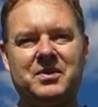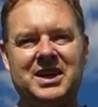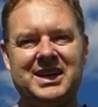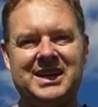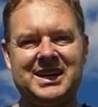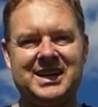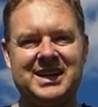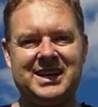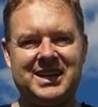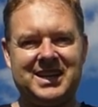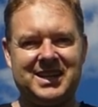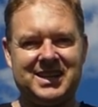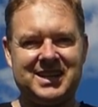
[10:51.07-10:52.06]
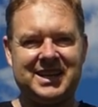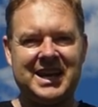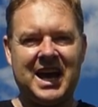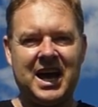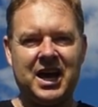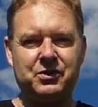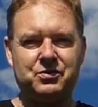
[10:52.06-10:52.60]
the
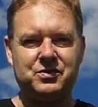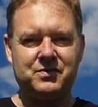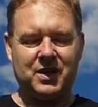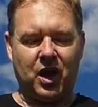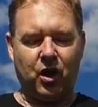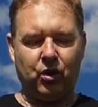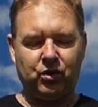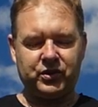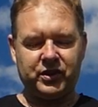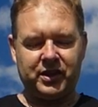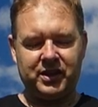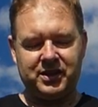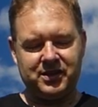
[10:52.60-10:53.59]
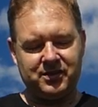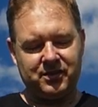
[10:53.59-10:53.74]
card holder